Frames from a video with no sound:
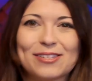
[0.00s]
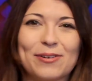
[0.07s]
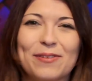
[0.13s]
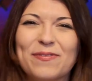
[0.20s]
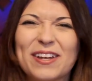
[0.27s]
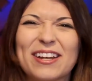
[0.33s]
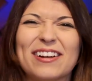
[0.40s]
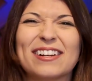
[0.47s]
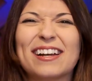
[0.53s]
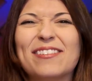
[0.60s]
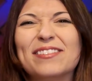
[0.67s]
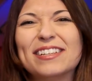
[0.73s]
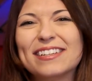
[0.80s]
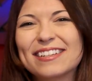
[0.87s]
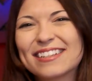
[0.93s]
So I figured I
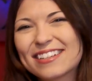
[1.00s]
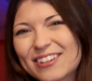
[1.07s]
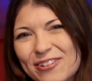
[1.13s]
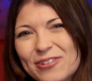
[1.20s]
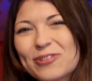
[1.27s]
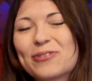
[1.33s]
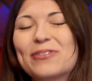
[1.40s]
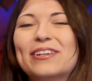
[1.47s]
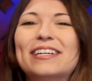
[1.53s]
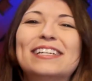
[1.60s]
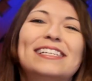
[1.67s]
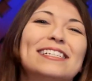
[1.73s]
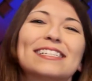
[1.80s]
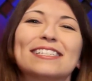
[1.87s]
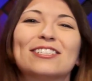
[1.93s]
would go through
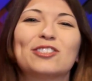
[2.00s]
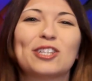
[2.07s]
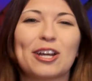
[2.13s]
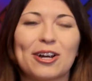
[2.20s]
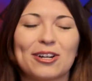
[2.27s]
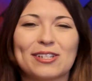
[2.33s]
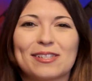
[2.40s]
it and just share